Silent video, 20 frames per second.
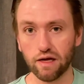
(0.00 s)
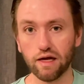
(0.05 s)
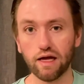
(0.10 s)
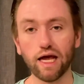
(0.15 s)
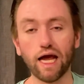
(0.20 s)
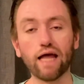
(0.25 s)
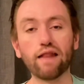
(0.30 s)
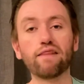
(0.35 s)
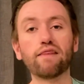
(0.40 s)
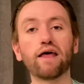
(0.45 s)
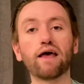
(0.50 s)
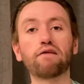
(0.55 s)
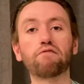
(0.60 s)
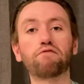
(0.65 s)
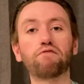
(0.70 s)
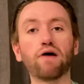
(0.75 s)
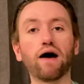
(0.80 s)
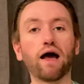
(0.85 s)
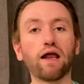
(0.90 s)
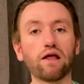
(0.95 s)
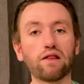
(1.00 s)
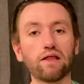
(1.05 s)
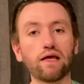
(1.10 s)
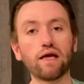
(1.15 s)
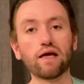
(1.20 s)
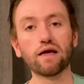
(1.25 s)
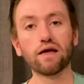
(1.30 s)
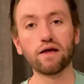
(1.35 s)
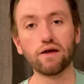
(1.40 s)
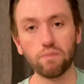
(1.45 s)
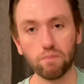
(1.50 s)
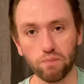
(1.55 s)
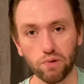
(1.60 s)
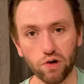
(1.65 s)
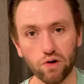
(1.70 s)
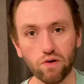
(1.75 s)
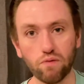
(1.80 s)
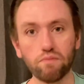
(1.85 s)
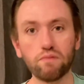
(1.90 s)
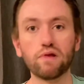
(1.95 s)
And then finally,
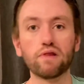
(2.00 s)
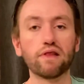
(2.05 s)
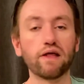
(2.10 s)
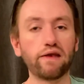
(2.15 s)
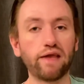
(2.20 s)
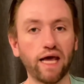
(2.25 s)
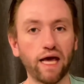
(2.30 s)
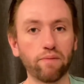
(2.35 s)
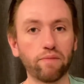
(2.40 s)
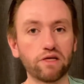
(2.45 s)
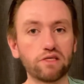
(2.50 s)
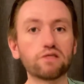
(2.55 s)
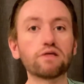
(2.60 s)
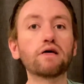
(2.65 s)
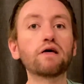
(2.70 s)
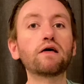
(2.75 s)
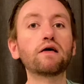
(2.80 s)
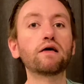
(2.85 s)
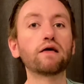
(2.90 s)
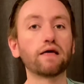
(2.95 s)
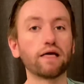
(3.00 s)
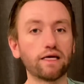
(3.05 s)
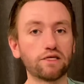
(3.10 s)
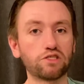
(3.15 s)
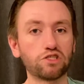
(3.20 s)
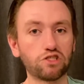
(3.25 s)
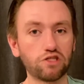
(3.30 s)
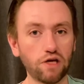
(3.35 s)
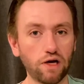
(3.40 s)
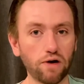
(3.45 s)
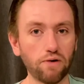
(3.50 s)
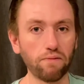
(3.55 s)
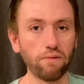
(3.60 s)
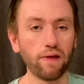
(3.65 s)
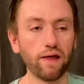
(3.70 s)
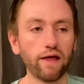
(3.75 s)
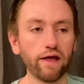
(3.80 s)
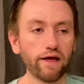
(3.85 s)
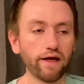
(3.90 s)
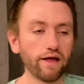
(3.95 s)
boom, the damage is shown.
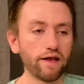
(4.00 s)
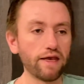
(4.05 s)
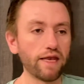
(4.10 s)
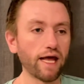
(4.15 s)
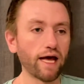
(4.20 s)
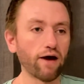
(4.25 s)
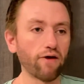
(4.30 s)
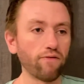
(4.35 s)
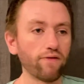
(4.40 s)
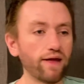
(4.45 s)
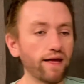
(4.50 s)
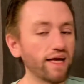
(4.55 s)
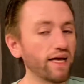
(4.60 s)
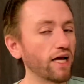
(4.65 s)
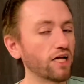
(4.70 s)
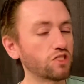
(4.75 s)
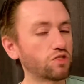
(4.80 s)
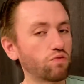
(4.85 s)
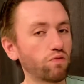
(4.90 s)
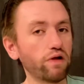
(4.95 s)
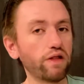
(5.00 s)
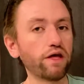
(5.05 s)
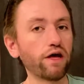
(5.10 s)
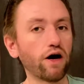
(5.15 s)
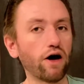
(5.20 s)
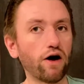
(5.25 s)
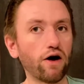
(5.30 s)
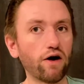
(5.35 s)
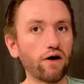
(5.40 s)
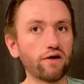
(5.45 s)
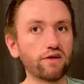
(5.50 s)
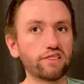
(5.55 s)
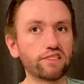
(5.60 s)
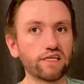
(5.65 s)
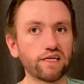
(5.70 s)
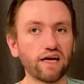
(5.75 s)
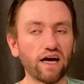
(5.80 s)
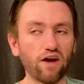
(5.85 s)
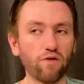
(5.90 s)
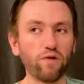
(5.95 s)
Now, it's really hard to
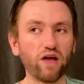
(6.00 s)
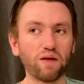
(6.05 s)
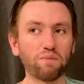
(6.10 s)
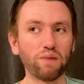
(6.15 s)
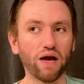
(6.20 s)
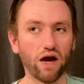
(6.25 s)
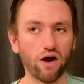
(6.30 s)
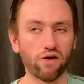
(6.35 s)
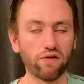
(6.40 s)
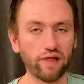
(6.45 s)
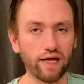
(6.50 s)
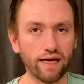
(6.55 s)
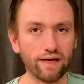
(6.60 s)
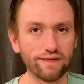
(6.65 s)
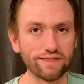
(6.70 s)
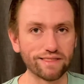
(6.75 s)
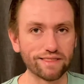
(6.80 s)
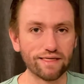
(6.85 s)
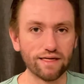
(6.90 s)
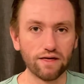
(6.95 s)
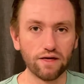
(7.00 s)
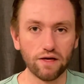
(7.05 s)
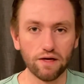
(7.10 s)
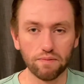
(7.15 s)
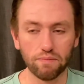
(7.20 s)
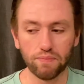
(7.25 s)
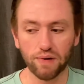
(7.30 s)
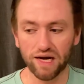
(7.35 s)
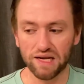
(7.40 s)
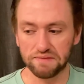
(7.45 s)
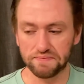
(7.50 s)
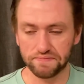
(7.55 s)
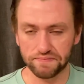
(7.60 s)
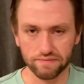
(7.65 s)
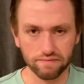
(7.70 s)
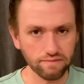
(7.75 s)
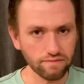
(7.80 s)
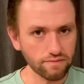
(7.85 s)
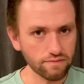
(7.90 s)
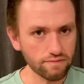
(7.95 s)
kind of make parallels, but
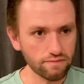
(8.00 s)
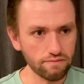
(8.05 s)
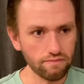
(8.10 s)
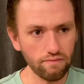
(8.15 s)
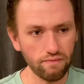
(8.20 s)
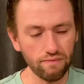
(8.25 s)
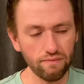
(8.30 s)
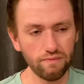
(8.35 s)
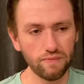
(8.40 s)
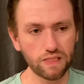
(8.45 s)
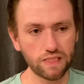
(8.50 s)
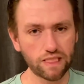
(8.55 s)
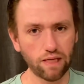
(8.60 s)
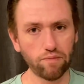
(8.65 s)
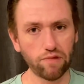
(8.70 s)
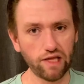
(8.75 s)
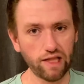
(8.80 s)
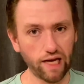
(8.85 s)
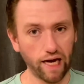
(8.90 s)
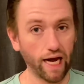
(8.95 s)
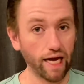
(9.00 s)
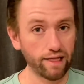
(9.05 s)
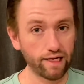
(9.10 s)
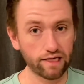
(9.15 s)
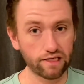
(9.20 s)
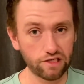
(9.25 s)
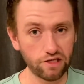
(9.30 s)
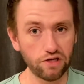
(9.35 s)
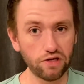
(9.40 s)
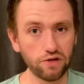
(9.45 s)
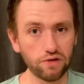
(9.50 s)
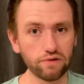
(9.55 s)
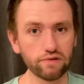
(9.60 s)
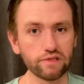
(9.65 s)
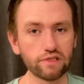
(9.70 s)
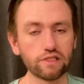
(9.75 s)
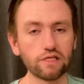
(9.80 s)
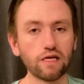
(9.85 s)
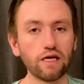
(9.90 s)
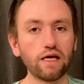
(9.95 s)
something that I like to
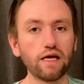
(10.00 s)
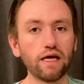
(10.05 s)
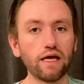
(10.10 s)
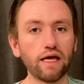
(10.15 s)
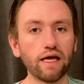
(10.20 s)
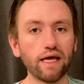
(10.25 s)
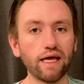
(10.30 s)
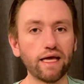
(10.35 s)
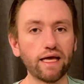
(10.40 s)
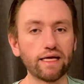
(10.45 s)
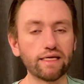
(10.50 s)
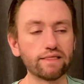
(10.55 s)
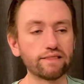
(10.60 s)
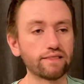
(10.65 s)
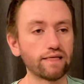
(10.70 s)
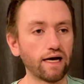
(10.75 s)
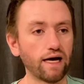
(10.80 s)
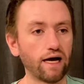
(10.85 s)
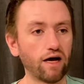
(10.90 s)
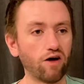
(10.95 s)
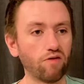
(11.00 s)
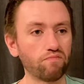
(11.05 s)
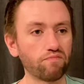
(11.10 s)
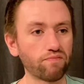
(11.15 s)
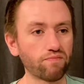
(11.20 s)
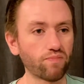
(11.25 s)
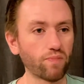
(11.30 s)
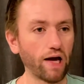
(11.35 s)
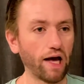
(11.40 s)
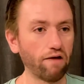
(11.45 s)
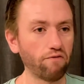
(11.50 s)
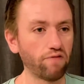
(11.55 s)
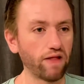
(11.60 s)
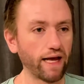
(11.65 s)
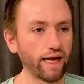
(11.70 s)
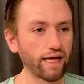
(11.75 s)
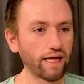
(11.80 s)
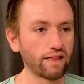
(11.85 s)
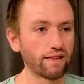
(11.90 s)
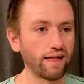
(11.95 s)
use is kind of
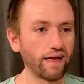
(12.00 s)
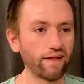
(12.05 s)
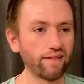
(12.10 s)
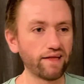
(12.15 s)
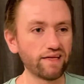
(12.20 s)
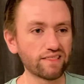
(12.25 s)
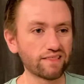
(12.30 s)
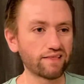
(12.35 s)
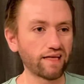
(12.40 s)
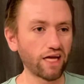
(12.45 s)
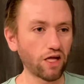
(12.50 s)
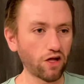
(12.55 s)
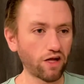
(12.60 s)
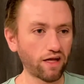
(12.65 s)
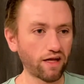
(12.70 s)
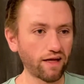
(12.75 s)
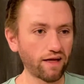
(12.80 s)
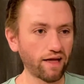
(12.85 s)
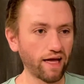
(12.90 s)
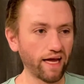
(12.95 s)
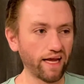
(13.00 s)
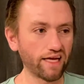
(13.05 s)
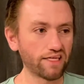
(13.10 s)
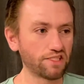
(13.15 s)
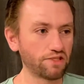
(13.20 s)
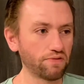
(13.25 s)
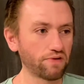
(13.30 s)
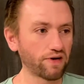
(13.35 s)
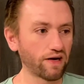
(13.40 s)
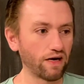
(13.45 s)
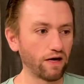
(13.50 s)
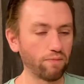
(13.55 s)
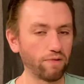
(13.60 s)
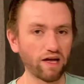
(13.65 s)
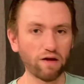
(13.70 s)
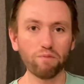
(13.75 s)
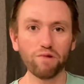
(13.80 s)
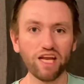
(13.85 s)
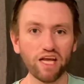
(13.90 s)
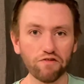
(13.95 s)
like a lot of these, like, I guess you would call them
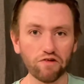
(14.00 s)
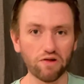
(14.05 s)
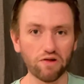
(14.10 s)
like medieval